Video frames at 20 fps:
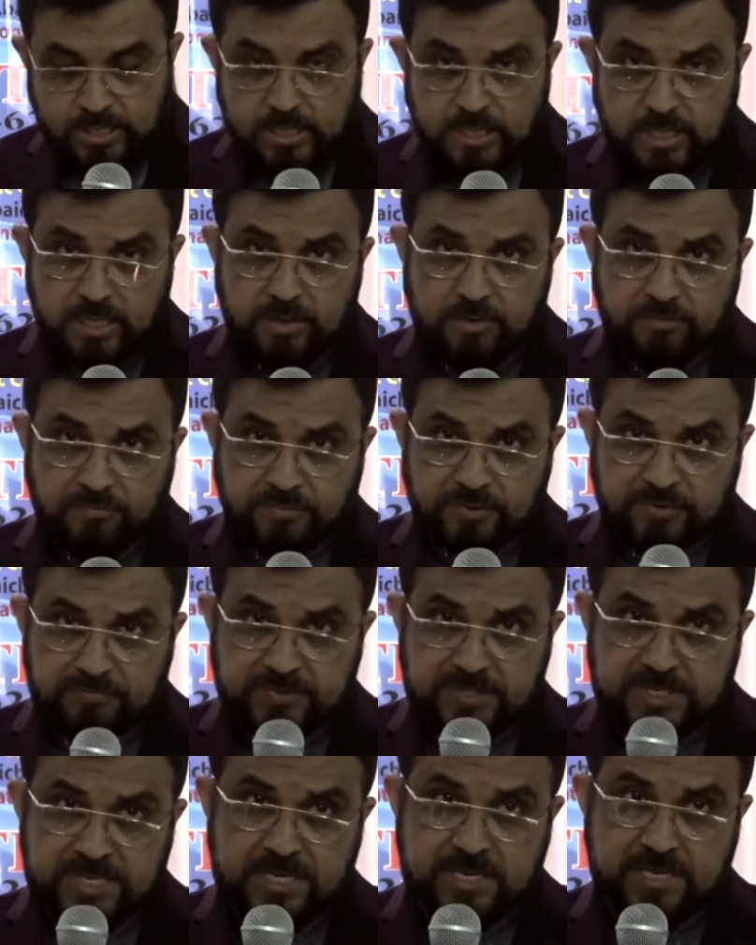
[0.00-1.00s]
in
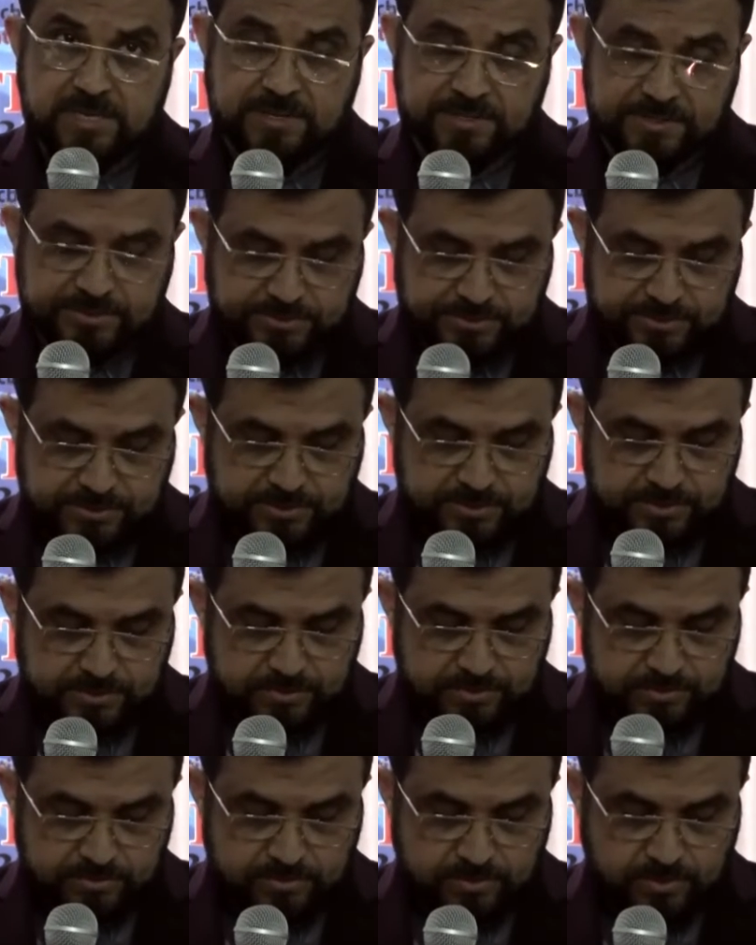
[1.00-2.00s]
50
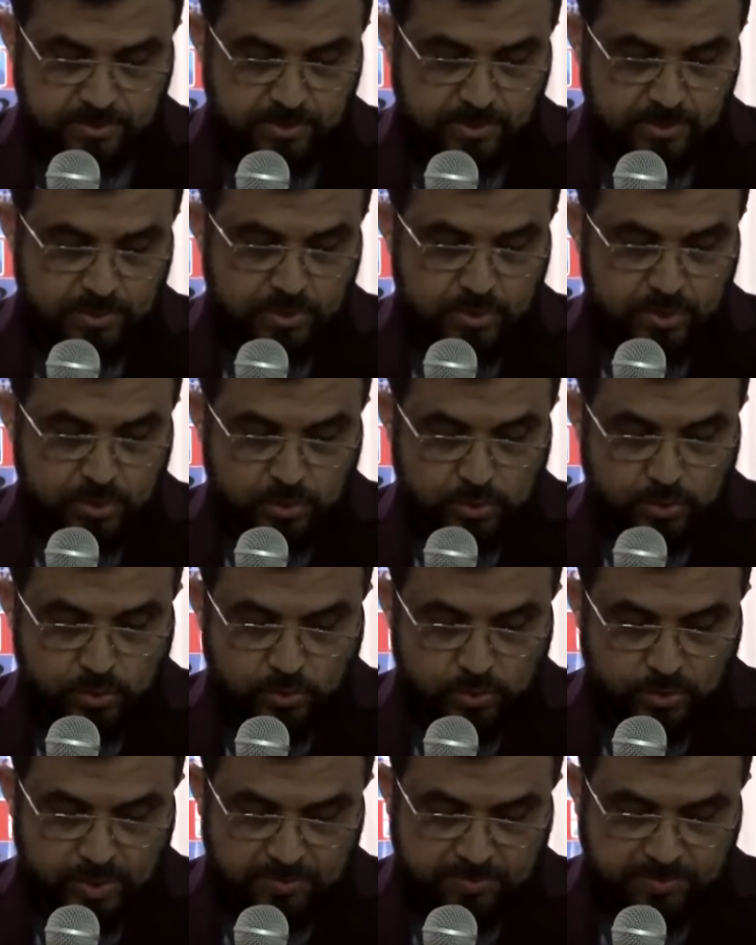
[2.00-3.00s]
years?
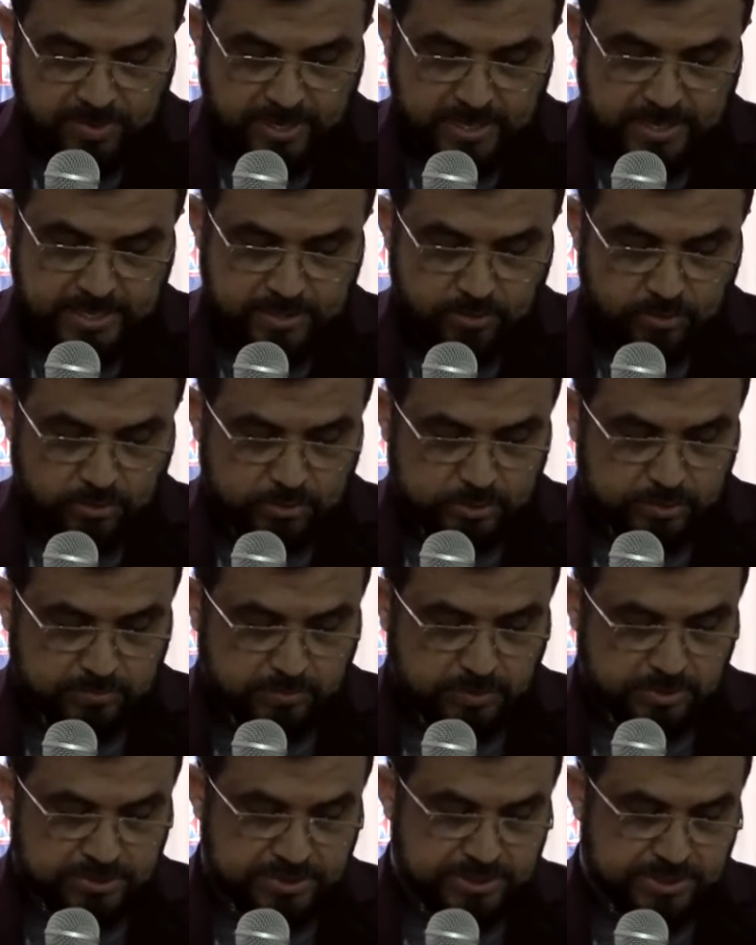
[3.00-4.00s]
Who will pray in those
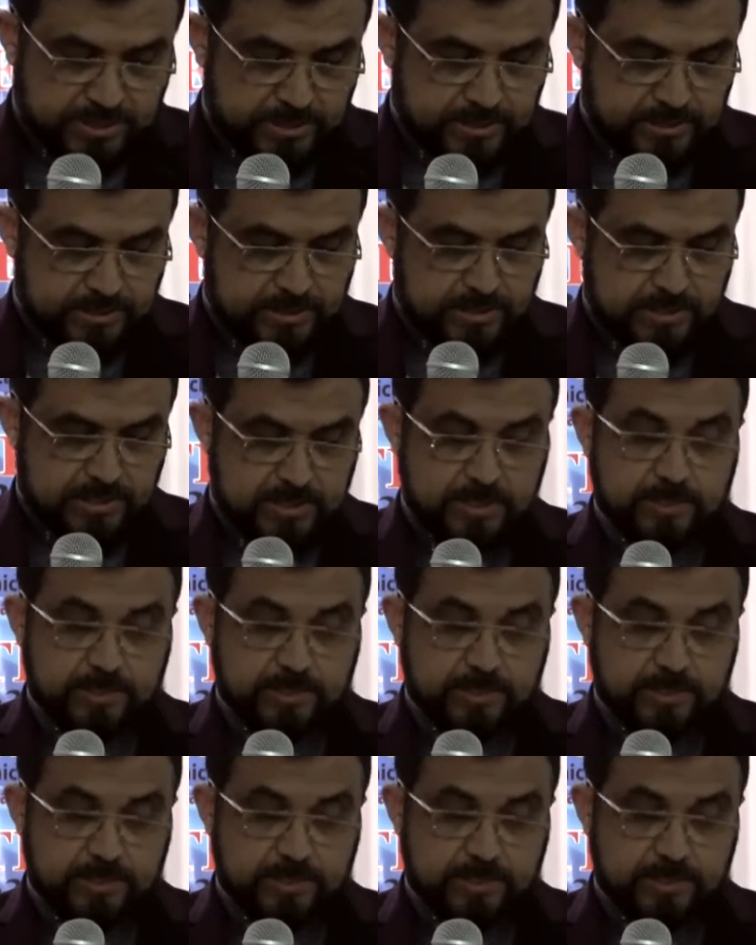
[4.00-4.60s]
masjid?